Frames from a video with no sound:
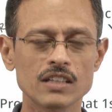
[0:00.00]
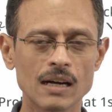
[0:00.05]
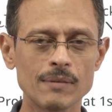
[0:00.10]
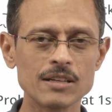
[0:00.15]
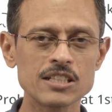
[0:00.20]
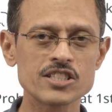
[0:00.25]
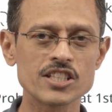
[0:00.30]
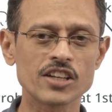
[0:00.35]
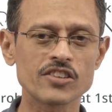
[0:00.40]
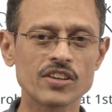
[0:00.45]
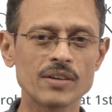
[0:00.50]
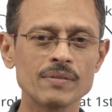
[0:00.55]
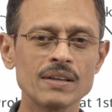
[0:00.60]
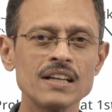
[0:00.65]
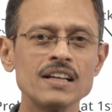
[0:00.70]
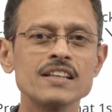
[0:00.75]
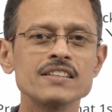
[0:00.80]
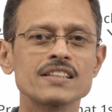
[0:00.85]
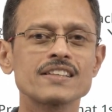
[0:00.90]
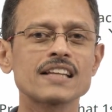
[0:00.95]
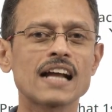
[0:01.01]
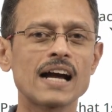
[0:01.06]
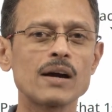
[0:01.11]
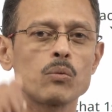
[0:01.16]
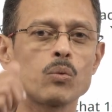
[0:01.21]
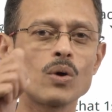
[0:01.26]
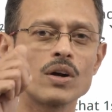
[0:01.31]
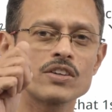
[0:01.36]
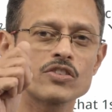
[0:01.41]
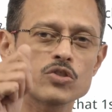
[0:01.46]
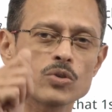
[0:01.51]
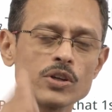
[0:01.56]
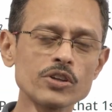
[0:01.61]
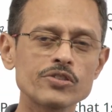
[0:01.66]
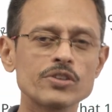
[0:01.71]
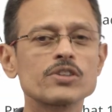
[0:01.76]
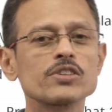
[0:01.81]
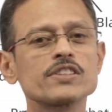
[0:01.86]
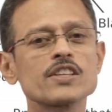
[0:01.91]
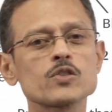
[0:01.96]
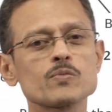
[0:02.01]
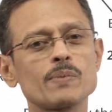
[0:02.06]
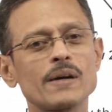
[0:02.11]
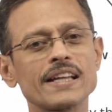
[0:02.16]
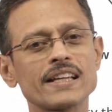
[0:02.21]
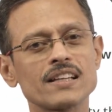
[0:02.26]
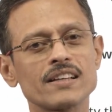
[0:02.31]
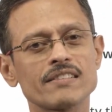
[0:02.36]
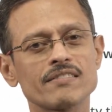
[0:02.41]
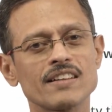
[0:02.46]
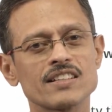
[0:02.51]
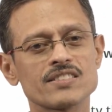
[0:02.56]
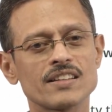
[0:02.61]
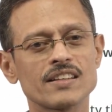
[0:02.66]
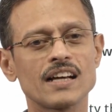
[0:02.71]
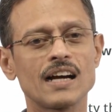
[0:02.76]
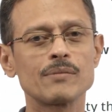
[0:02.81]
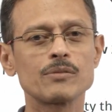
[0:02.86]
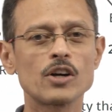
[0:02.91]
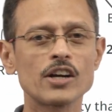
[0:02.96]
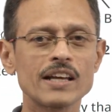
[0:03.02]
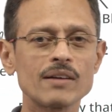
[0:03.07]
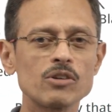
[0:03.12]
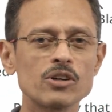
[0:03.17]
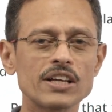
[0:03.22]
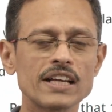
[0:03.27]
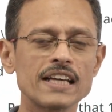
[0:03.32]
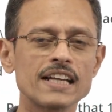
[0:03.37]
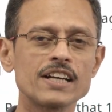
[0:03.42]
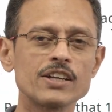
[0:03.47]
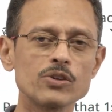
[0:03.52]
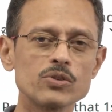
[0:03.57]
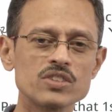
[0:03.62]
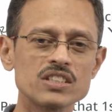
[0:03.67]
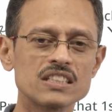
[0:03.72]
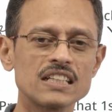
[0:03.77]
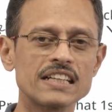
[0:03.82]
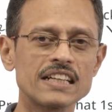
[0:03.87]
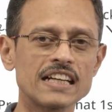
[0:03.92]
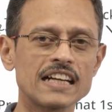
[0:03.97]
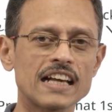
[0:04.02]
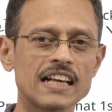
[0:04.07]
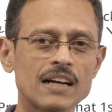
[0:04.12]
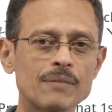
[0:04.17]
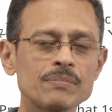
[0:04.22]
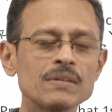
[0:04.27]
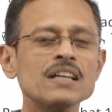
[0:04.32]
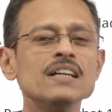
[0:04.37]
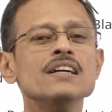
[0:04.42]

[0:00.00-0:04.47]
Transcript: comment section. Say that I want solution to this particular question. I'm not able to get it using the tree diagram.